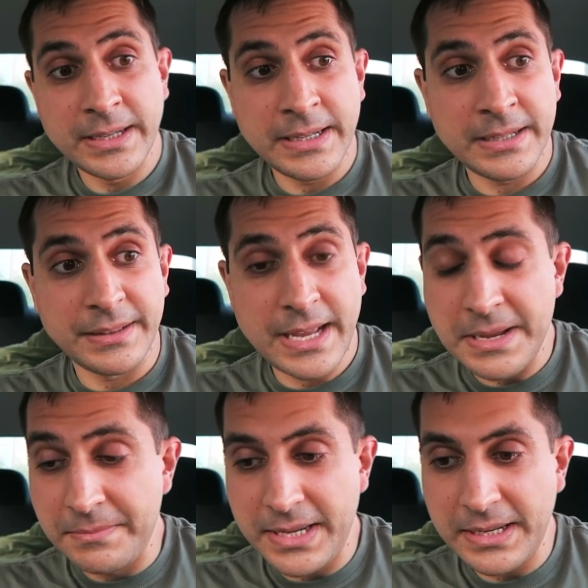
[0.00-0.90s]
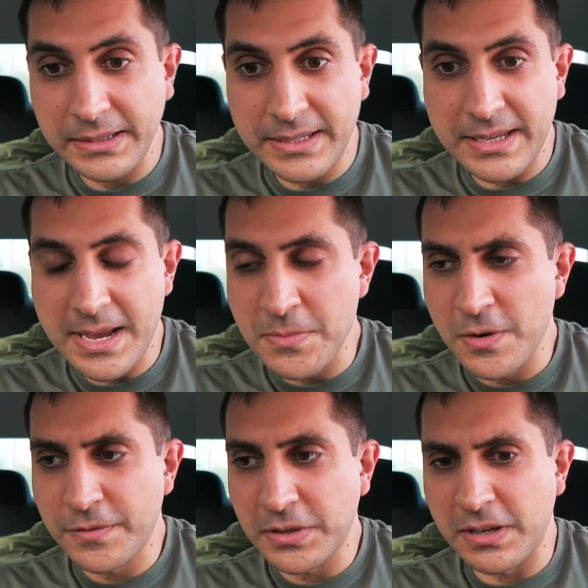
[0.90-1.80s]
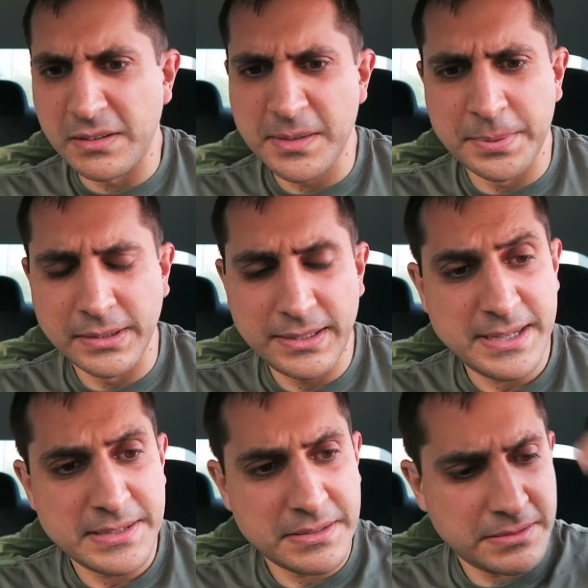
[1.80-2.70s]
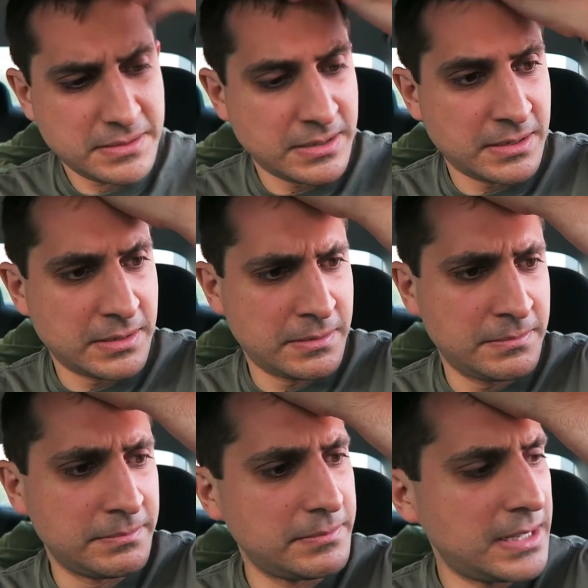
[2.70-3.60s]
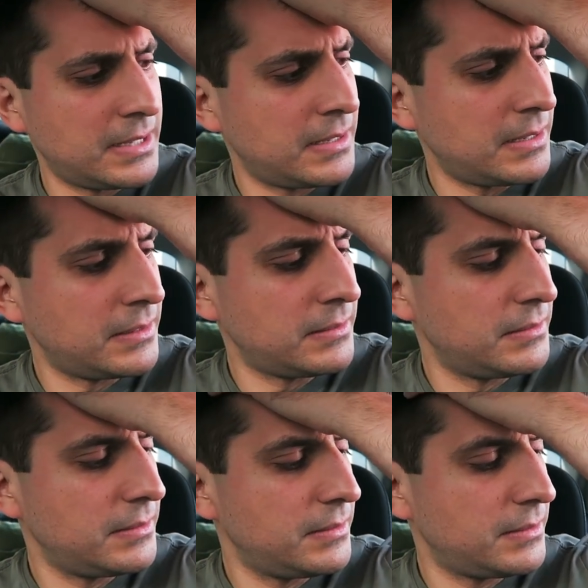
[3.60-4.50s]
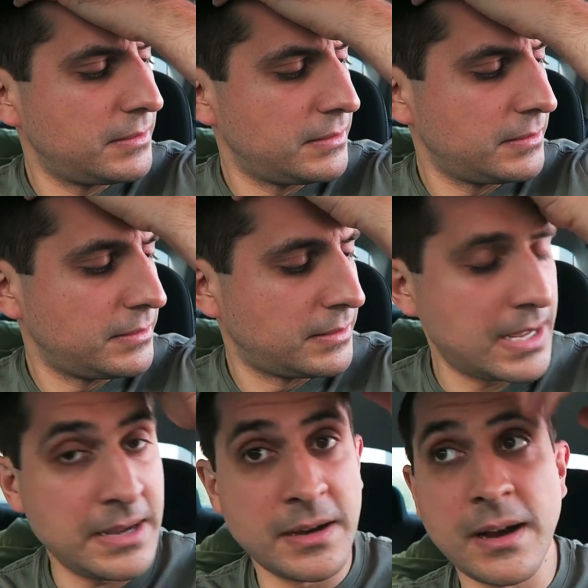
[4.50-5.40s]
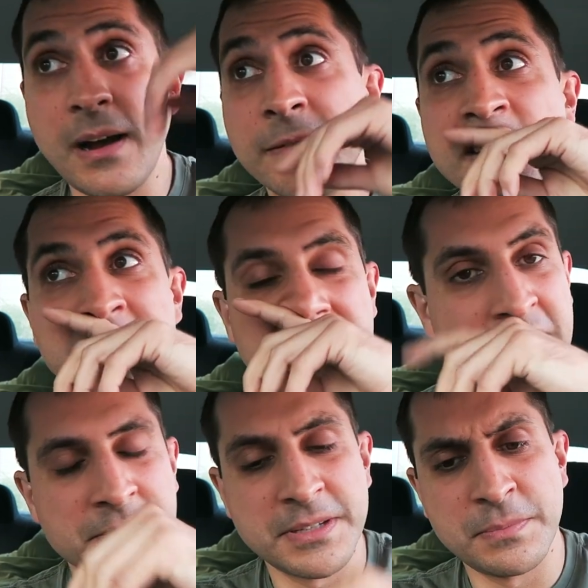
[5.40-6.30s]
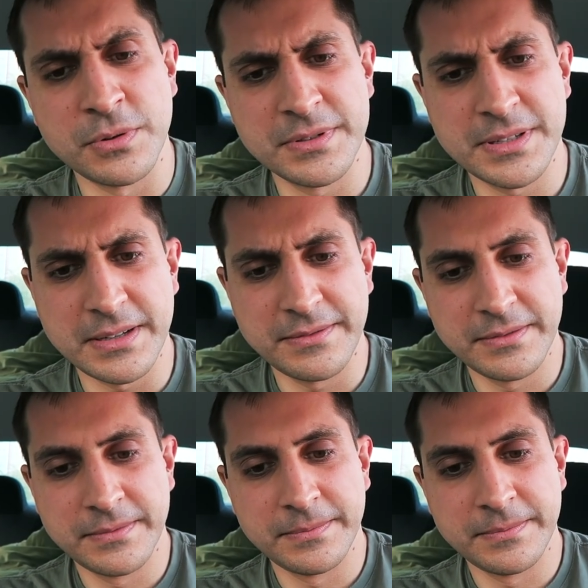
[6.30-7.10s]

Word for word: and they immediately came over, called the police, um, and, and they uh, offered so me some support and stuff. Guy's,